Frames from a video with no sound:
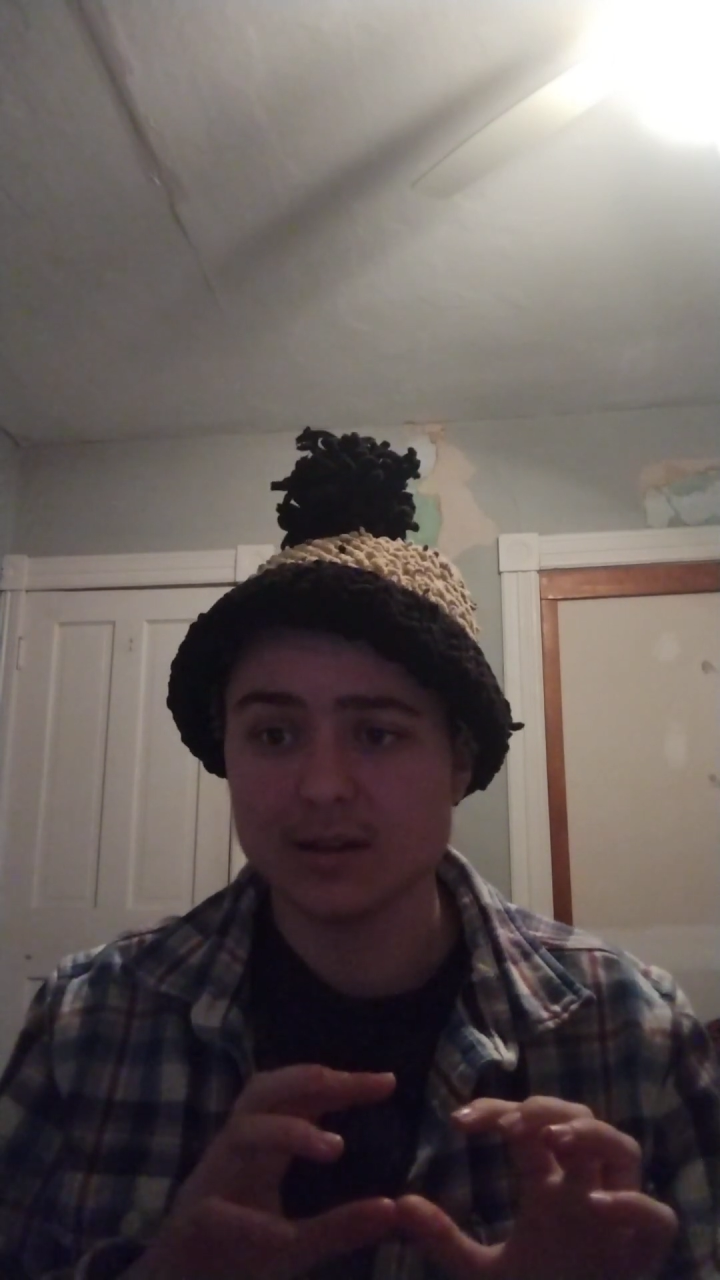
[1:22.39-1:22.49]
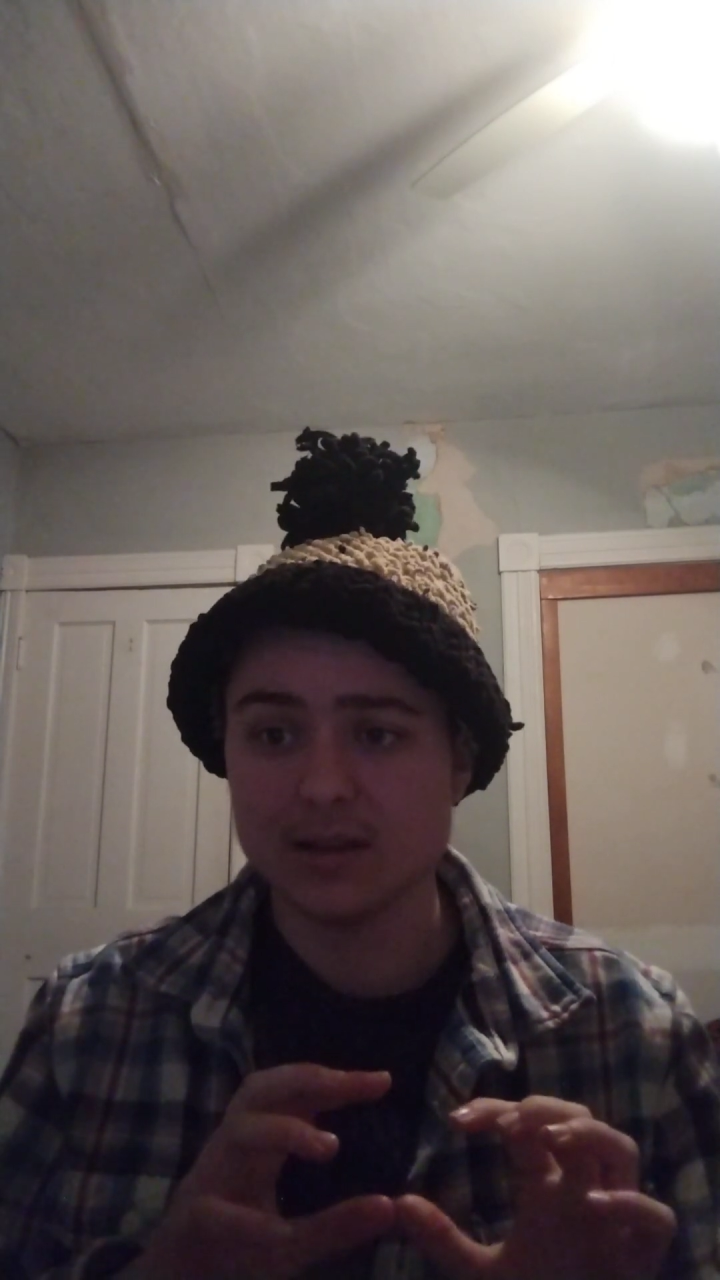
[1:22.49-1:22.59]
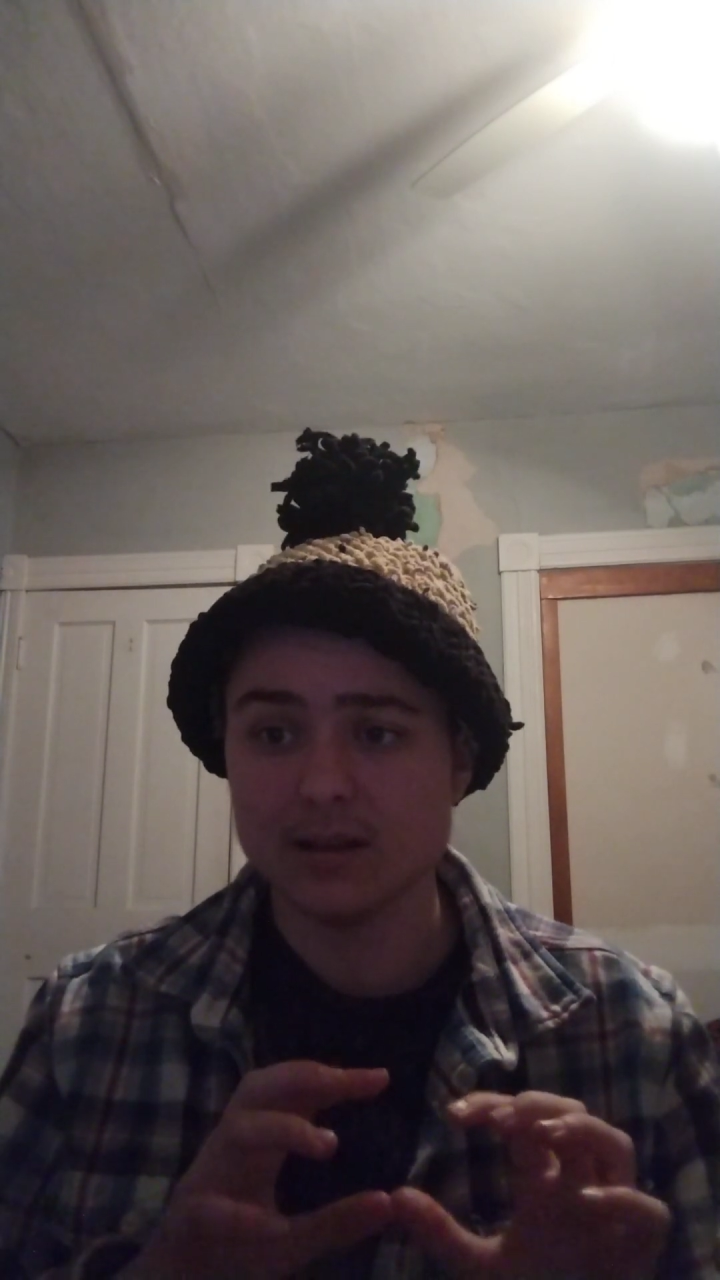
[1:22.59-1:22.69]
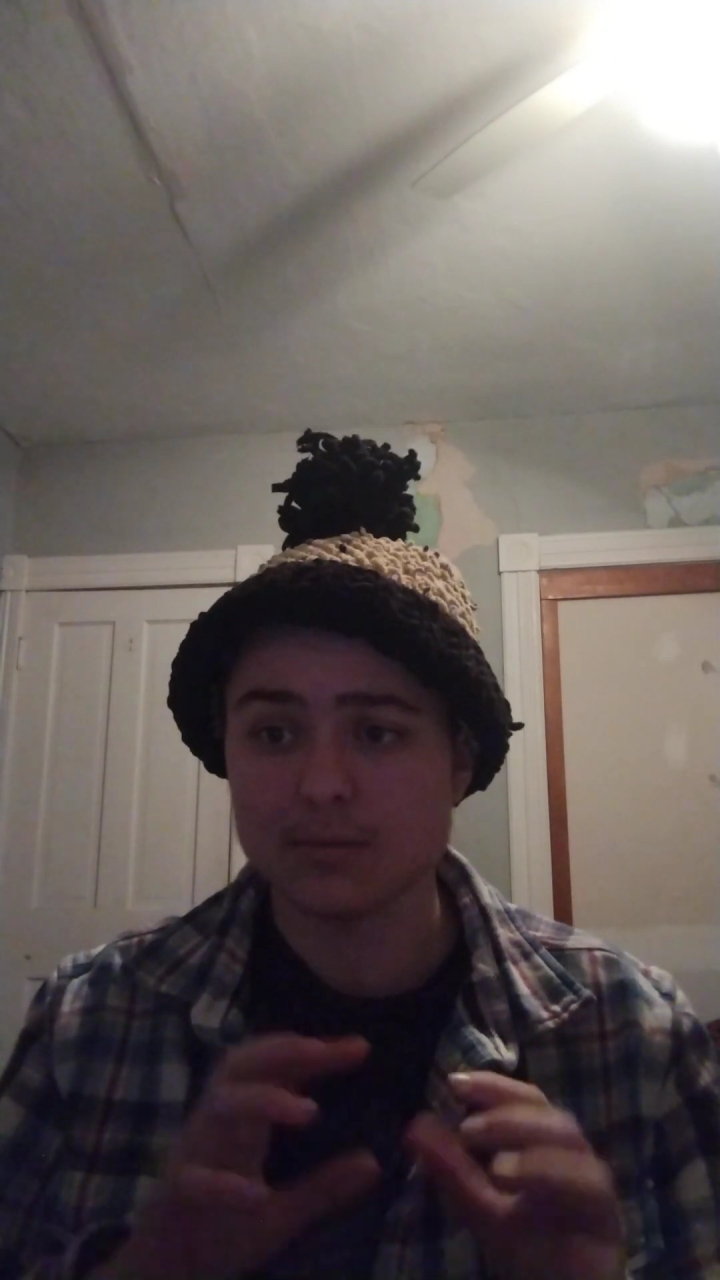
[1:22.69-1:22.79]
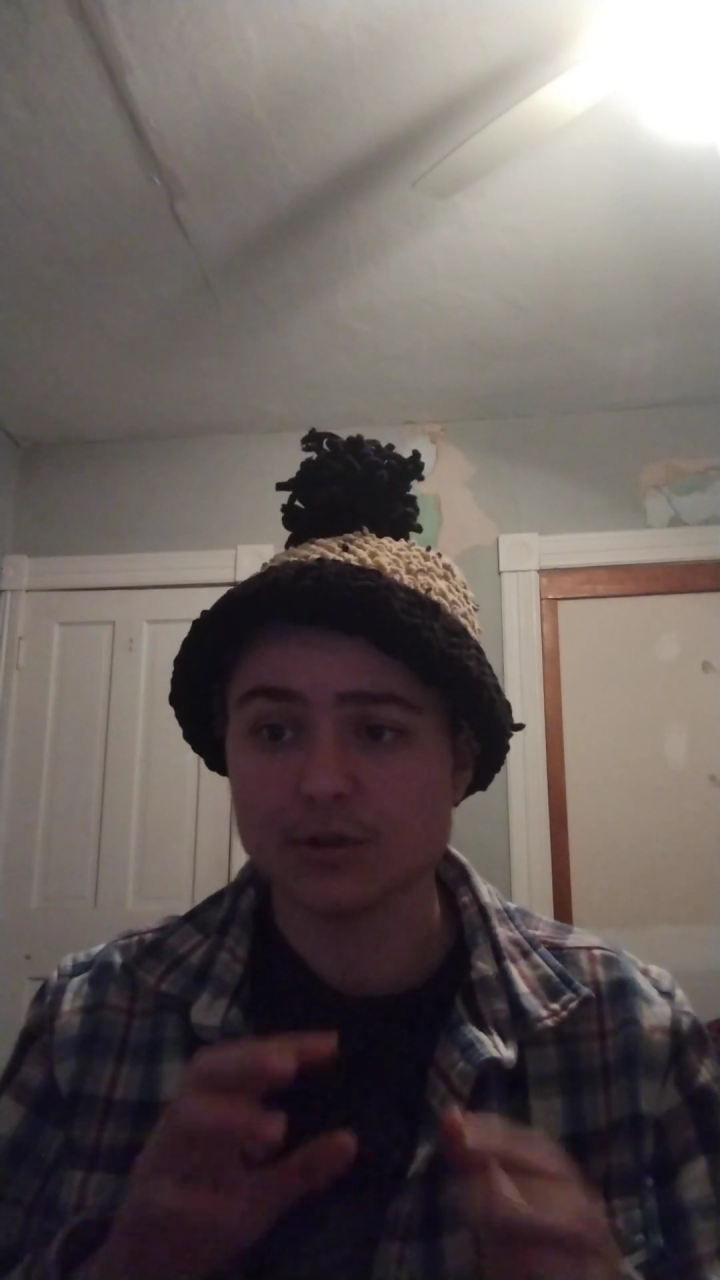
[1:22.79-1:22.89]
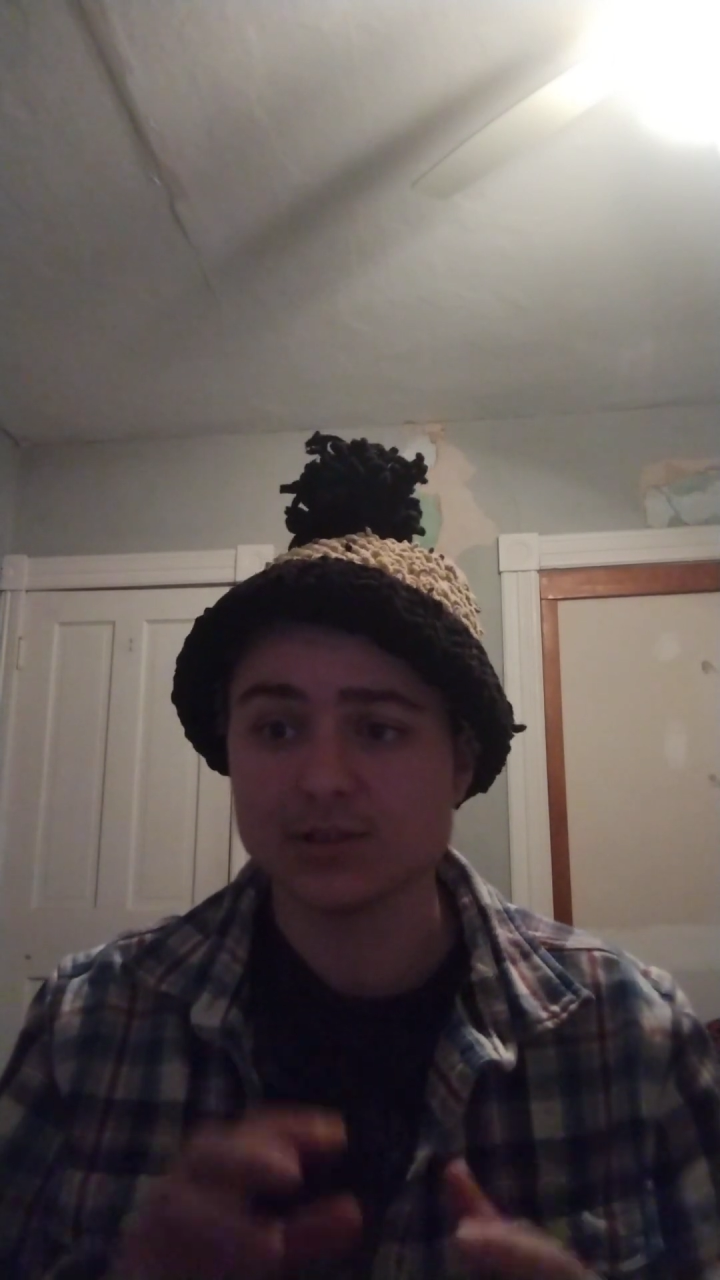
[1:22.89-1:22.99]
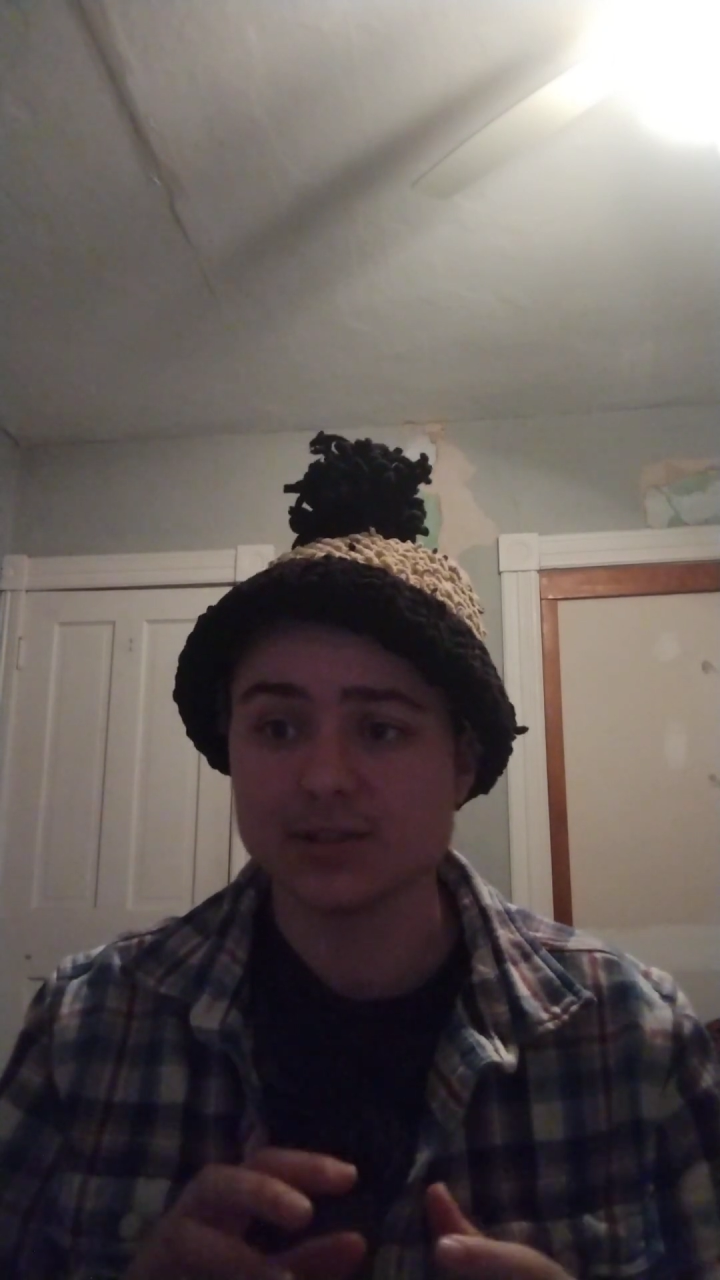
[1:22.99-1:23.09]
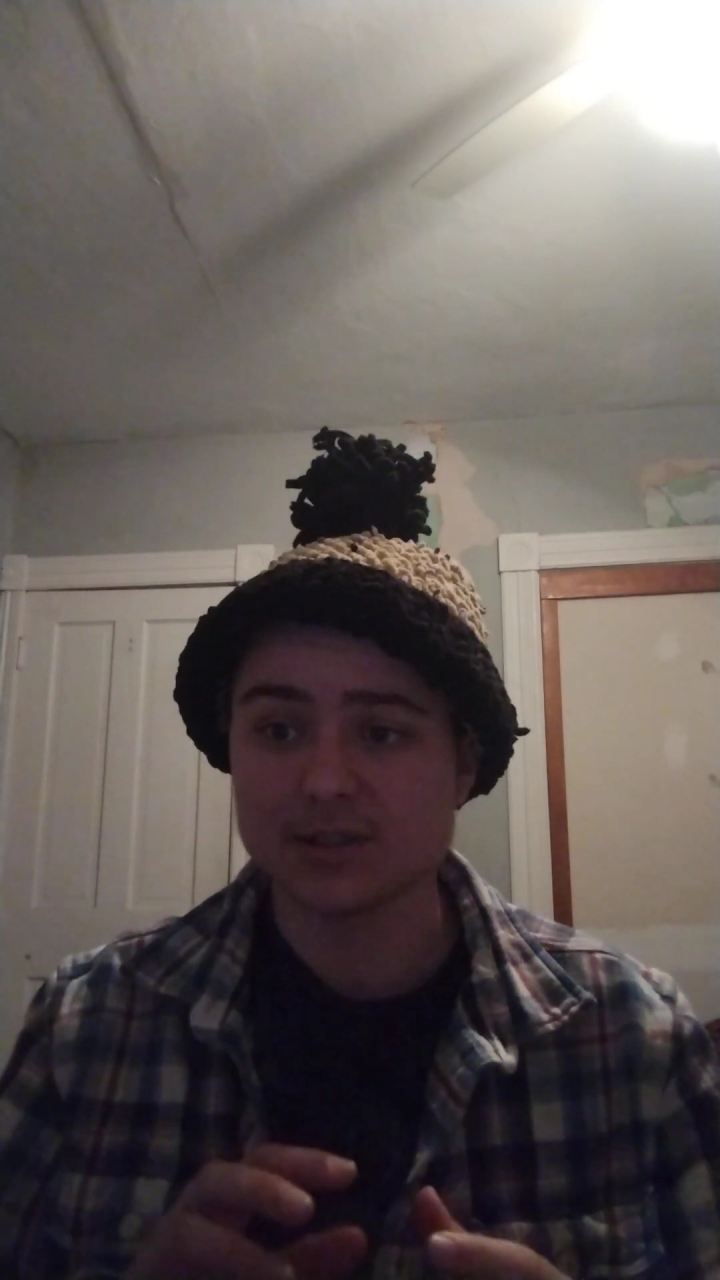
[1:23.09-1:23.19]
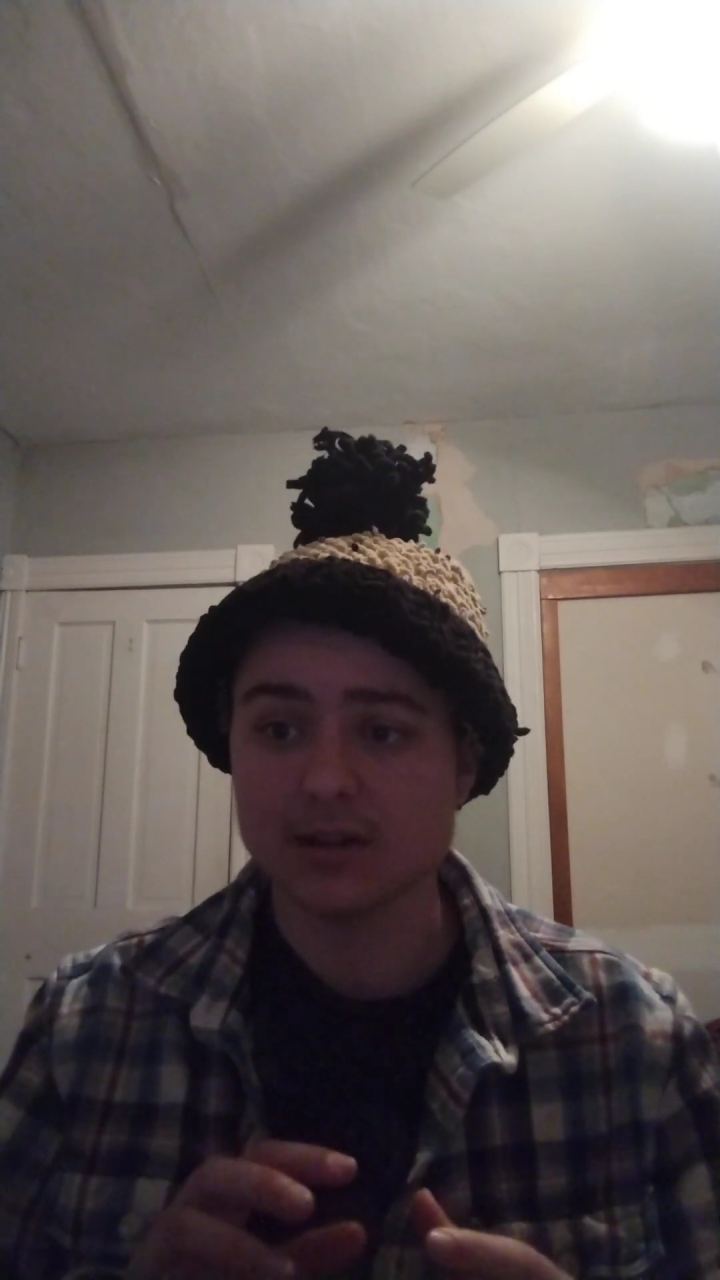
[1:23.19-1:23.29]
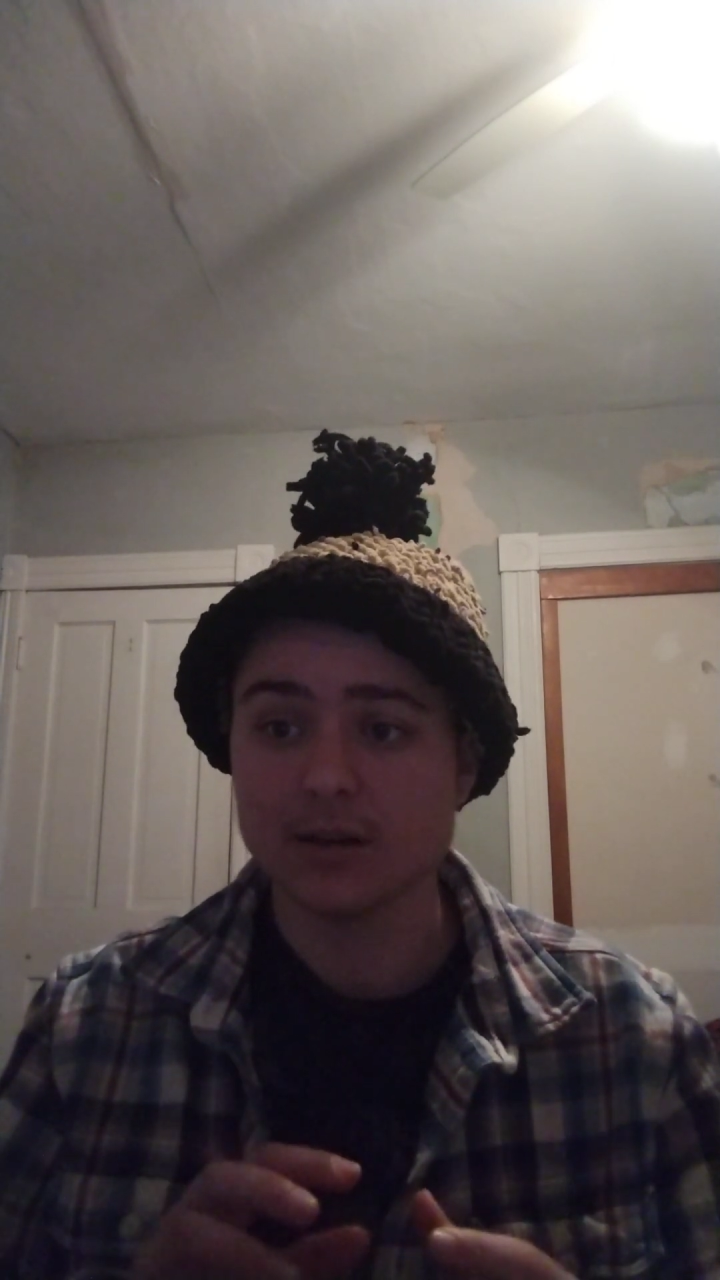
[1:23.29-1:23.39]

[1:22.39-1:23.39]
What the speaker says: the emergence